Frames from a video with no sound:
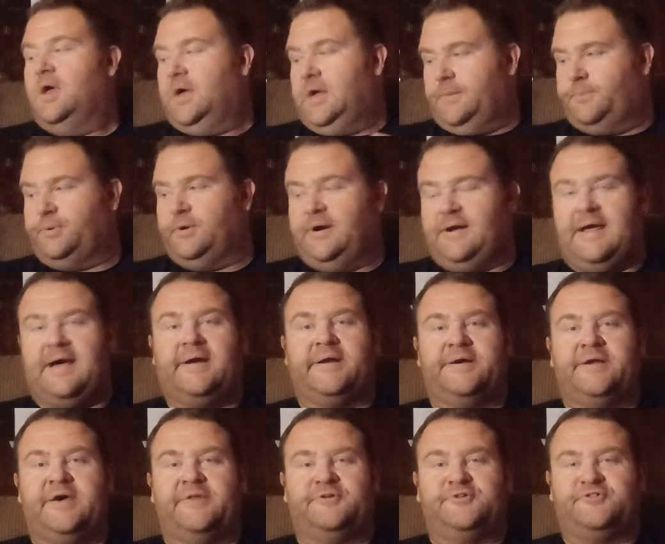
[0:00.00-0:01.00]
I'll print out
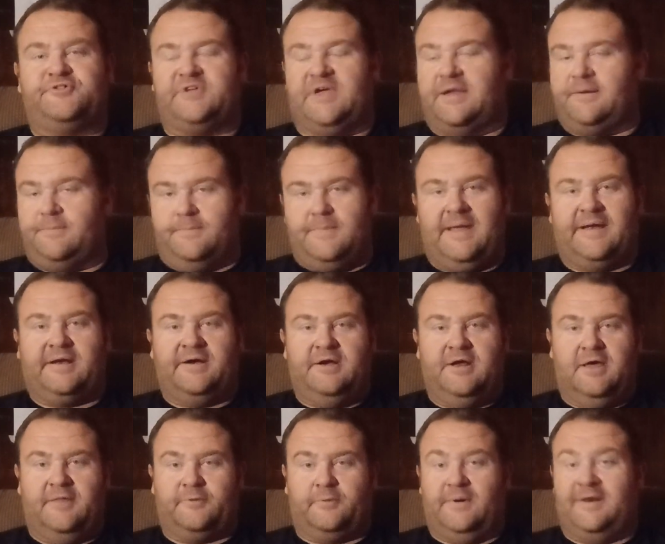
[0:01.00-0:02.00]
another set and make
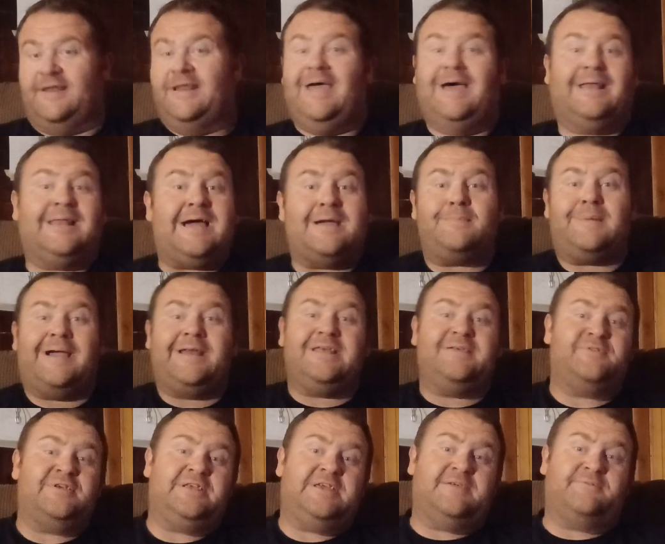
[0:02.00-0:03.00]
another one. And hell, I might
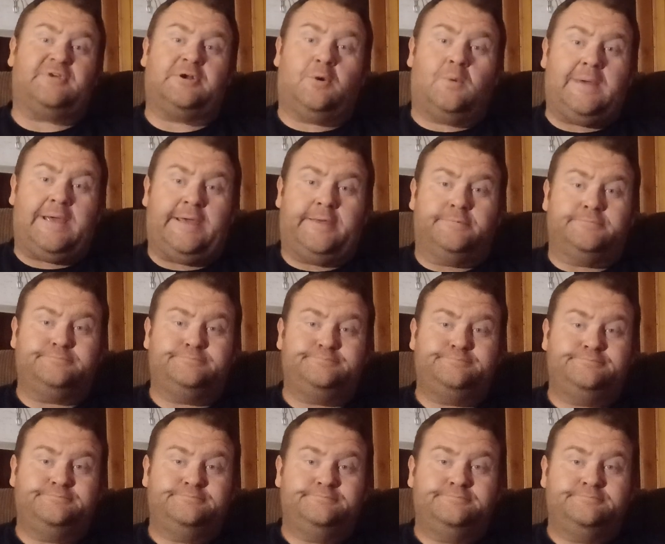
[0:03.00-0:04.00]
even give it away.
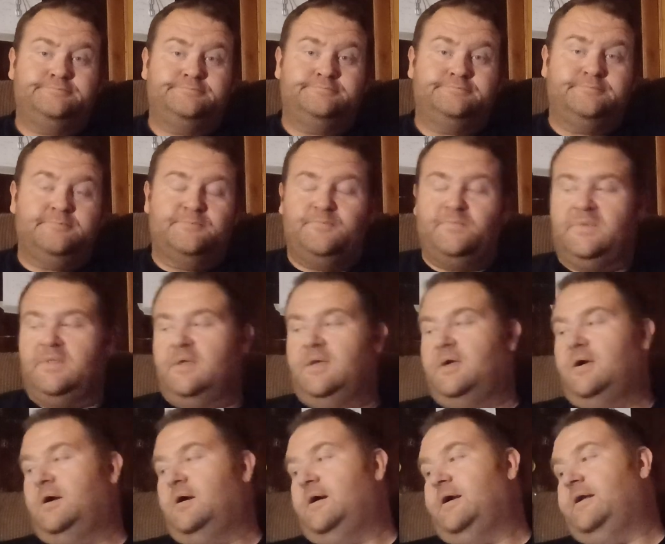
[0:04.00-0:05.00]

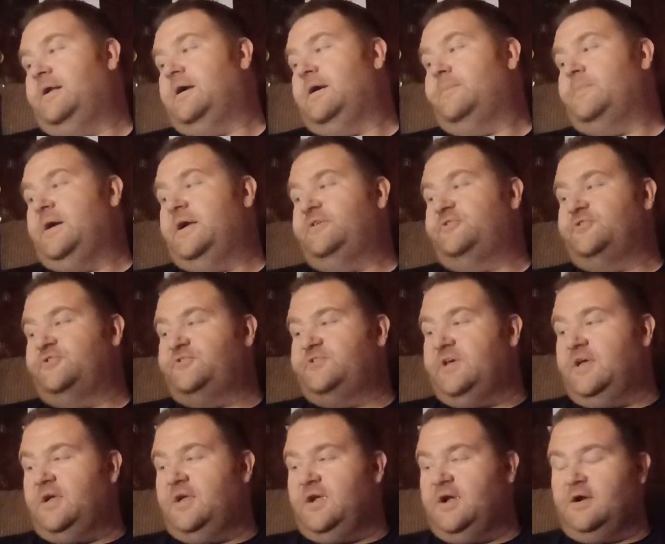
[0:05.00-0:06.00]
All right, I might just
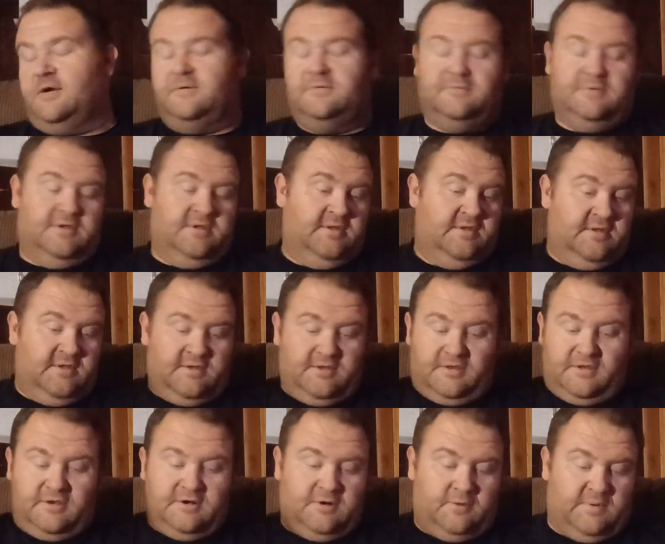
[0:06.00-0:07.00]
say, here,
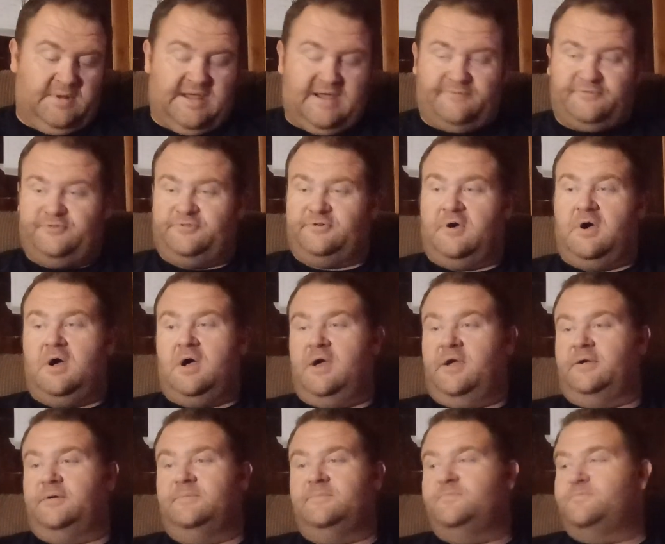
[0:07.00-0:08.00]
you know, we'll have a
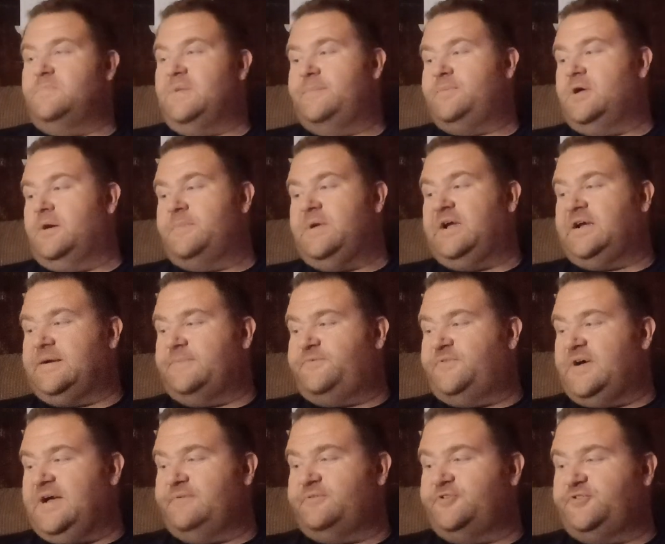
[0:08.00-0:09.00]
drawing. Maybe I'll make up
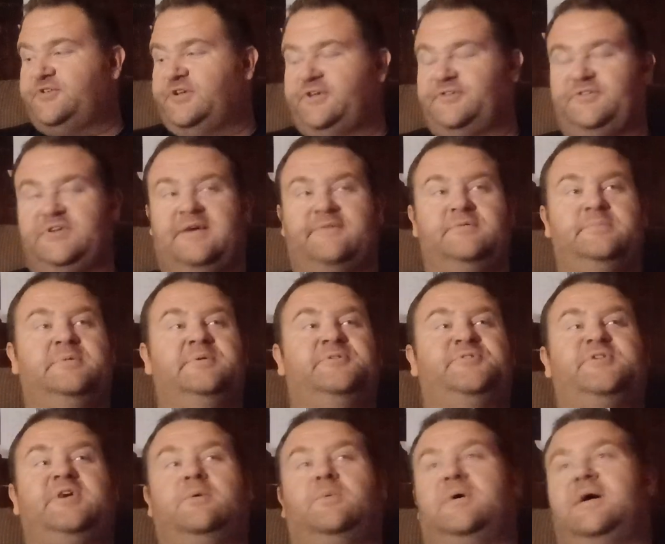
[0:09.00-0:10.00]
5 or 6 of them
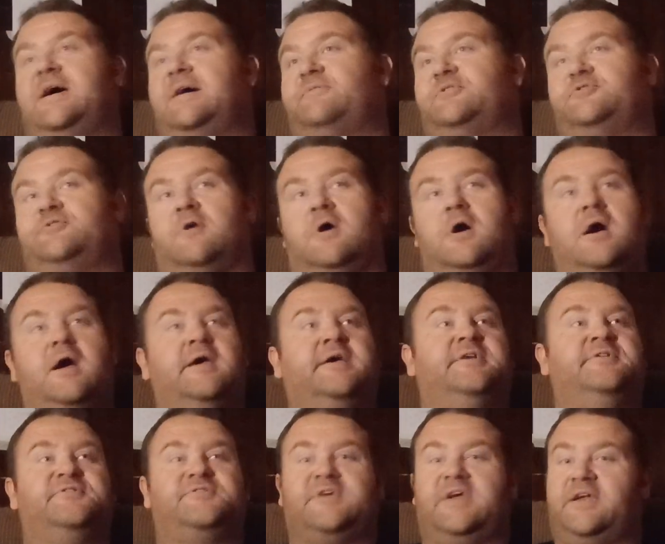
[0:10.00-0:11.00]
and say, we'll have a drawing
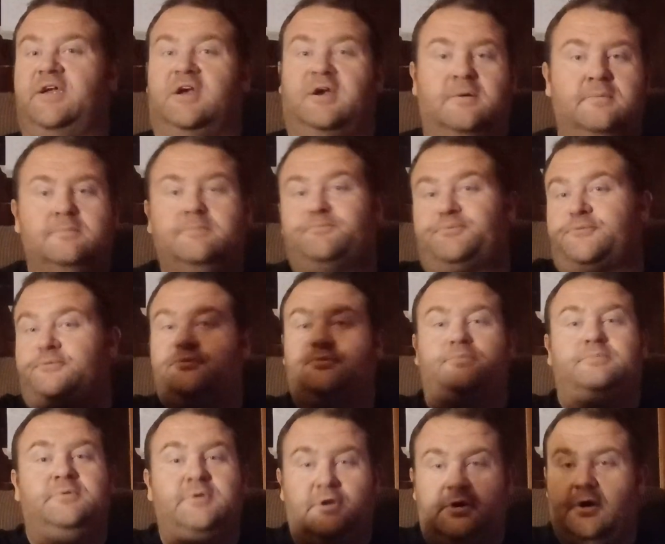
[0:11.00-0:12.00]
and say, here,
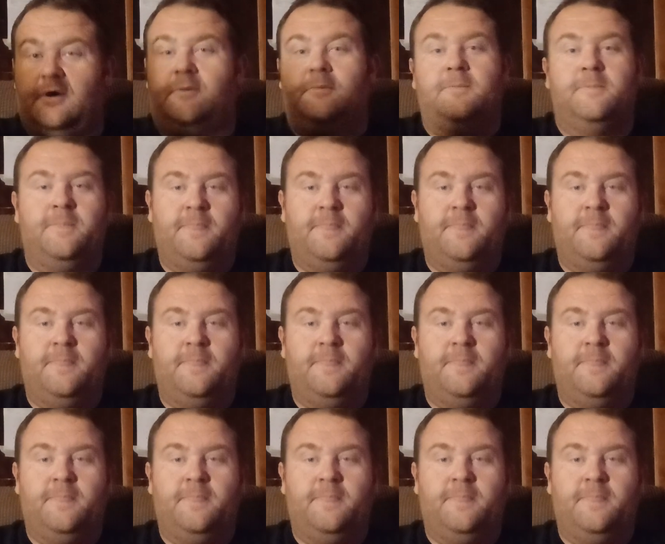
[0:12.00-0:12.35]
you know.